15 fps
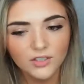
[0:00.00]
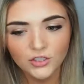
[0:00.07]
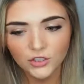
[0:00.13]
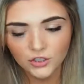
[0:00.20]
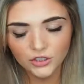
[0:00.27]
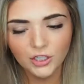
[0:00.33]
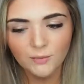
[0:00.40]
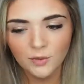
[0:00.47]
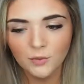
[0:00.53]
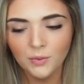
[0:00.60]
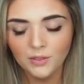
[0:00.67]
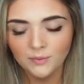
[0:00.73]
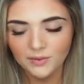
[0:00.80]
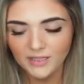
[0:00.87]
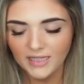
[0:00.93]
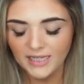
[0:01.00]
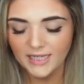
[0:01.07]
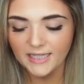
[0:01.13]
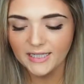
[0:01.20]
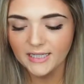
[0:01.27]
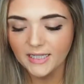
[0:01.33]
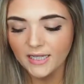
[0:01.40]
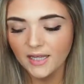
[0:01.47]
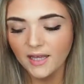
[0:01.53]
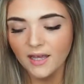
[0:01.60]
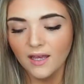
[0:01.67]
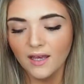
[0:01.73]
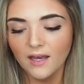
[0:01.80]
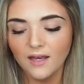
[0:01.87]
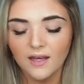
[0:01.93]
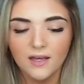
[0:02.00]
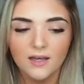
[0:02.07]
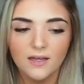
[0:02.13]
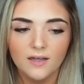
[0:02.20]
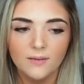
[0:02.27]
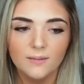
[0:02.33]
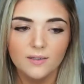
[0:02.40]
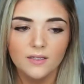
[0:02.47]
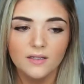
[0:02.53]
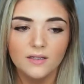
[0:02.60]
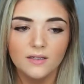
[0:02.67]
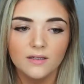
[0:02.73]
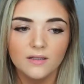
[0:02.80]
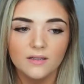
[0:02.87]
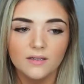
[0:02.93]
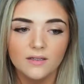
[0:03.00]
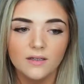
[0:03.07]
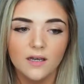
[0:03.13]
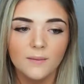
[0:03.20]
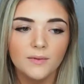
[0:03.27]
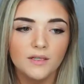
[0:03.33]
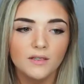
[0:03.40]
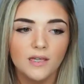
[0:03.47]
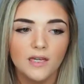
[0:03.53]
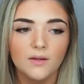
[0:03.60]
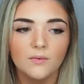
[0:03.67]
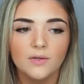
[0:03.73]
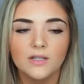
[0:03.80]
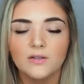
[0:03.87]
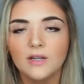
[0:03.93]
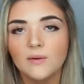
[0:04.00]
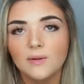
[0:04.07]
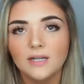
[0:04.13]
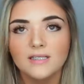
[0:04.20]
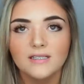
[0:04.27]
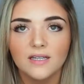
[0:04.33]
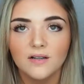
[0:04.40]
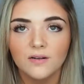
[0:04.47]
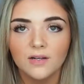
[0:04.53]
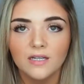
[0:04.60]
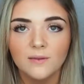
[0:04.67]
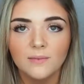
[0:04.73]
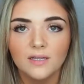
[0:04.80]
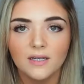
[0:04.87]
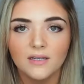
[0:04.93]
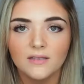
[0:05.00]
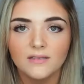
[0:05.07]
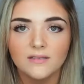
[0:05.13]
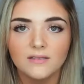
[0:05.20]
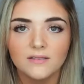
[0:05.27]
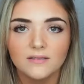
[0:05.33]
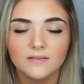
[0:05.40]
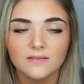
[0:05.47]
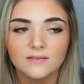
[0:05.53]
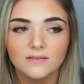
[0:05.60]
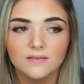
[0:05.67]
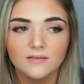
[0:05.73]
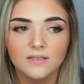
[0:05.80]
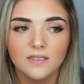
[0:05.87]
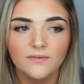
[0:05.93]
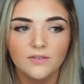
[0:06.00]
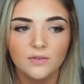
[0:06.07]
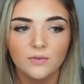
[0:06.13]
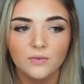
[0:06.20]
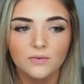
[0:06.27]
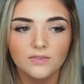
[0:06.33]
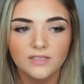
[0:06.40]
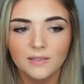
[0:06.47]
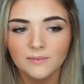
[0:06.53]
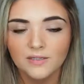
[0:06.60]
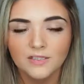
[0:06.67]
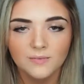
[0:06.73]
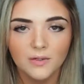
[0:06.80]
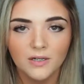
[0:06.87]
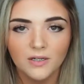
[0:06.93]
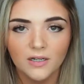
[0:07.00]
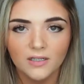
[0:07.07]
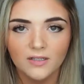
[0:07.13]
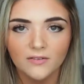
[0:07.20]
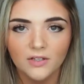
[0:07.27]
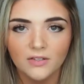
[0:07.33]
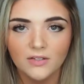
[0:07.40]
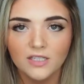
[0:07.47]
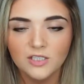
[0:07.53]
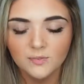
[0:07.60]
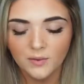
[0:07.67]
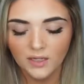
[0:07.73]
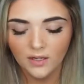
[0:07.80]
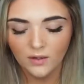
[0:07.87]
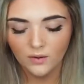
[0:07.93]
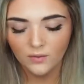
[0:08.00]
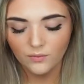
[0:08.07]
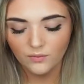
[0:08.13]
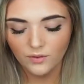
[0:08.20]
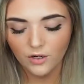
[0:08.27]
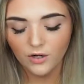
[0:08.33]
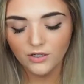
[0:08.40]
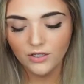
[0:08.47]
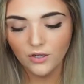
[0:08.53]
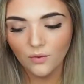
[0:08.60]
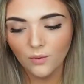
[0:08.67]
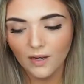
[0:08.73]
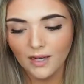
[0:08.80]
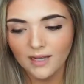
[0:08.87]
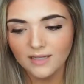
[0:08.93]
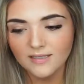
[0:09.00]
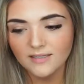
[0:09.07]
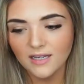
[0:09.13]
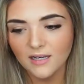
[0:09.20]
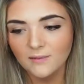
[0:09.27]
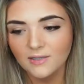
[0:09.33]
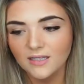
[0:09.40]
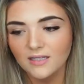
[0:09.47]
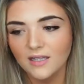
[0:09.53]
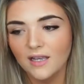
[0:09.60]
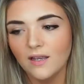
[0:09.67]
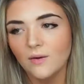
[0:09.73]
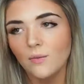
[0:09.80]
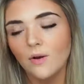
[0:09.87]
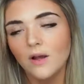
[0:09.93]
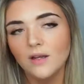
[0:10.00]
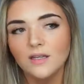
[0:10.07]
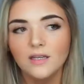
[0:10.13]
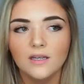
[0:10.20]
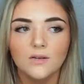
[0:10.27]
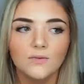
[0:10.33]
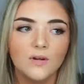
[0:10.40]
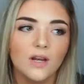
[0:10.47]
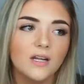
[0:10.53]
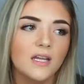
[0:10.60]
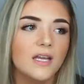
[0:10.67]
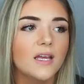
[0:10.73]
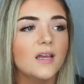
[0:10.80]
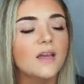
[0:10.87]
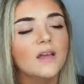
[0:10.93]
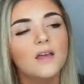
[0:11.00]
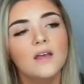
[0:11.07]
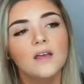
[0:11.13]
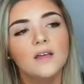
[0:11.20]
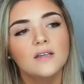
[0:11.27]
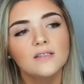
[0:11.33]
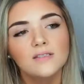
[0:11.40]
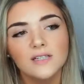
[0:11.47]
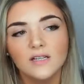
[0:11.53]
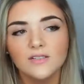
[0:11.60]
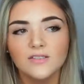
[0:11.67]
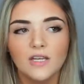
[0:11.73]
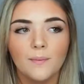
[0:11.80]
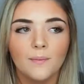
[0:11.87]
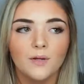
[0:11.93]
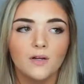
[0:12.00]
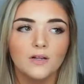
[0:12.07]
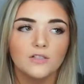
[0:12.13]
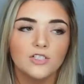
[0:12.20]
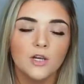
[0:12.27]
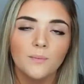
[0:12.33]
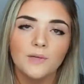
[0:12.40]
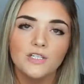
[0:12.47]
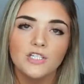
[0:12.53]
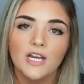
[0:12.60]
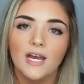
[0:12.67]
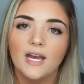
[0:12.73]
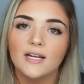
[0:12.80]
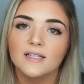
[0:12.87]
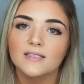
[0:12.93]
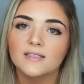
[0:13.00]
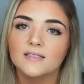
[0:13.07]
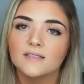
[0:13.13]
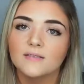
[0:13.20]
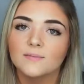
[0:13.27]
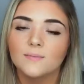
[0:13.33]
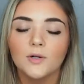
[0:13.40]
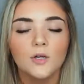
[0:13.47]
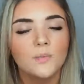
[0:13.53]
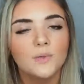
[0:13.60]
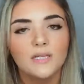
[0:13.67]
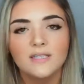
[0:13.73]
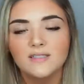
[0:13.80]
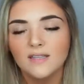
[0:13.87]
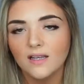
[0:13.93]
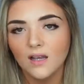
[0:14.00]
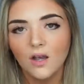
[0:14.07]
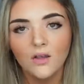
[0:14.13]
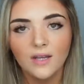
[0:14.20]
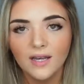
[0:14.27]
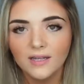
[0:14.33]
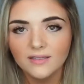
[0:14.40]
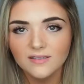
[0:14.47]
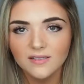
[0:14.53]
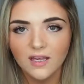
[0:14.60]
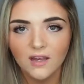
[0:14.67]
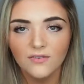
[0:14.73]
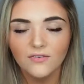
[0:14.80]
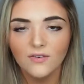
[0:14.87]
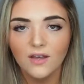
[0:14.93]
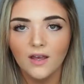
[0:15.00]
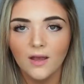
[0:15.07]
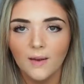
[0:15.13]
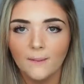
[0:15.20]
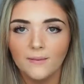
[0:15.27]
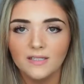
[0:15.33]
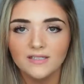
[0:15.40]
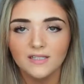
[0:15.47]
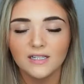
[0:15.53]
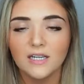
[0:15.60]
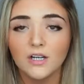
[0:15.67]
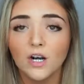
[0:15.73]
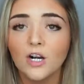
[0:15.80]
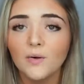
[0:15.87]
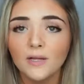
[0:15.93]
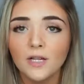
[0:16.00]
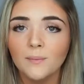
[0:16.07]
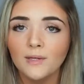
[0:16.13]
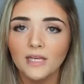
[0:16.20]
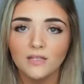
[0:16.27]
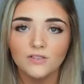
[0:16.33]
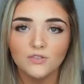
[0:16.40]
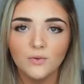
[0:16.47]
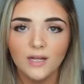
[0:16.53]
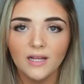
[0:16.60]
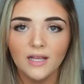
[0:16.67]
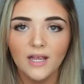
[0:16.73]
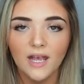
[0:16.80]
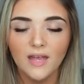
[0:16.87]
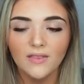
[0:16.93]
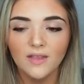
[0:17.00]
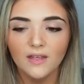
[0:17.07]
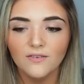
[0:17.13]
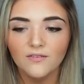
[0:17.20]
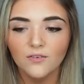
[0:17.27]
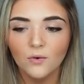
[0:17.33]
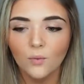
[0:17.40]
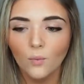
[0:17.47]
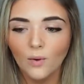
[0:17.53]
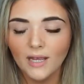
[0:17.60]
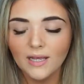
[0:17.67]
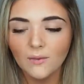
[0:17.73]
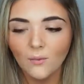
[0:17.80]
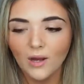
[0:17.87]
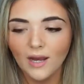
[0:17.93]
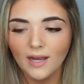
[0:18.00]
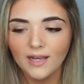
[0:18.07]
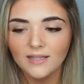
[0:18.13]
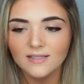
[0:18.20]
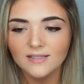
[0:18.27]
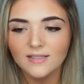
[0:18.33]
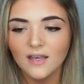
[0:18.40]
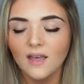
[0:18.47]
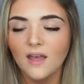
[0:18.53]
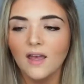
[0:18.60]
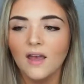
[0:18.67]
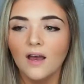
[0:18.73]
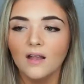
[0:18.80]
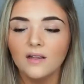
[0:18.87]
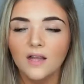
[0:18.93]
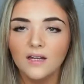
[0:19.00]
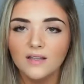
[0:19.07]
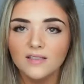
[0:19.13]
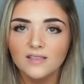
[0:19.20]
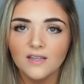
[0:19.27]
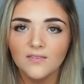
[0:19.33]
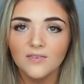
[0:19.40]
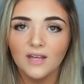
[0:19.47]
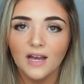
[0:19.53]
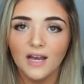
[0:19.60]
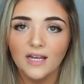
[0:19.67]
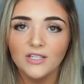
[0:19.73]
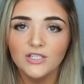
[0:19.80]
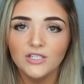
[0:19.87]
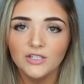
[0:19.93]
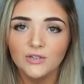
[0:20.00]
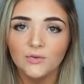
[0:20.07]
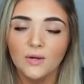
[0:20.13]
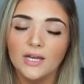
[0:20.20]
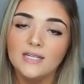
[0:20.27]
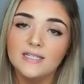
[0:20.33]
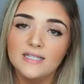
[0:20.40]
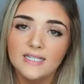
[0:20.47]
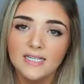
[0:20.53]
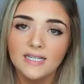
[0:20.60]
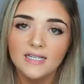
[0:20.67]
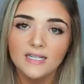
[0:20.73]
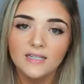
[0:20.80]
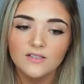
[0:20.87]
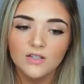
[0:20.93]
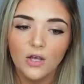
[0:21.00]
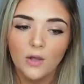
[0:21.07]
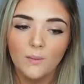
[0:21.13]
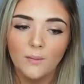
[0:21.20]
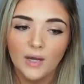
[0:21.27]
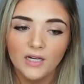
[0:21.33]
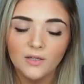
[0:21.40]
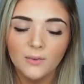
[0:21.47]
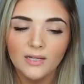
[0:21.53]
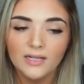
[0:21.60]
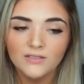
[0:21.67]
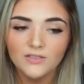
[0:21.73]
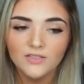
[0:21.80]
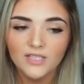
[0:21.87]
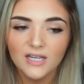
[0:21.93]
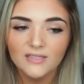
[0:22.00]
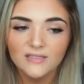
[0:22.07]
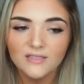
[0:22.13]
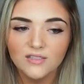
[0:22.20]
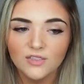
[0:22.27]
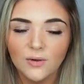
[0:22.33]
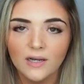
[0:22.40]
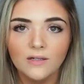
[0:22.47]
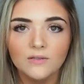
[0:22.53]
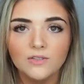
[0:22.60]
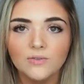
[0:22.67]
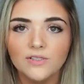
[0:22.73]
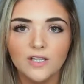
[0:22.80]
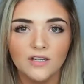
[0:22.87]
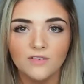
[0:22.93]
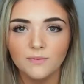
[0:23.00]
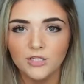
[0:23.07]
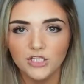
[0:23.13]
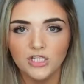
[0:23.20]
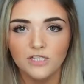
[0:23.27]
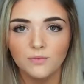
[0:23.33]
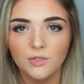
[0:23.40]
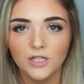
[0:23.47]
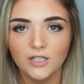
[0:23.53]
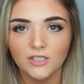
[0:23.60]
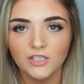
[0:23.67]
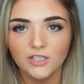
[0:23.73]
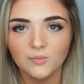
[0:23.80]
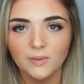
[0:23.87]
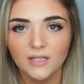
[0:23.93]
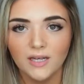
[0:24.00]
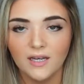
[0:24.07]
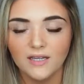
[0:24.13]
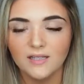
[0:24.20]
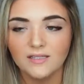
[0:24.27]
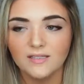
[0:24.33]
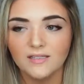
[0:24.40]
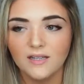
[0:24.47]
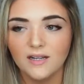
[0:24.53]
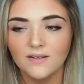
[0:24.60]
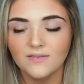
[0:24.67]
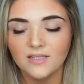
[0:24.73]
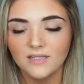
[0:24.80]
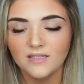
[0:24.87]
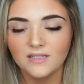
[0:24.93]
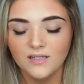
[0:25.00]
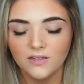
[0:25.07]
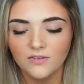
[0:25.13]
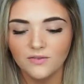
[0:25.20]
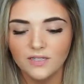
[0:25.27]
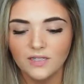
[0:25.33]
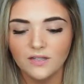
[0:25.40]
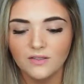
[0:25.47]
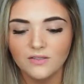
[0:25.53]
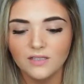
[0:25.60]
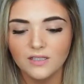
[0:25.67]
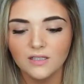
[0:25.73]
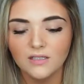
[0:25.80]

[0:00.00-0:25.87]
your number one plan. Um, I'm gonna like reiterate what I said already because if you skip to this part, you're not gonna have heard this, but cardio wise, I mean like walking, running, stair stepper, jumping jacks, burpees, like all that kind of stuff. Um, that's gonna get your heart rate up and get you sweating. And then for weight wise, a lot of the stuff that I do and did is all bodyweight exercises, so I don't do a ton of machine work just because, and I've said this in other videos,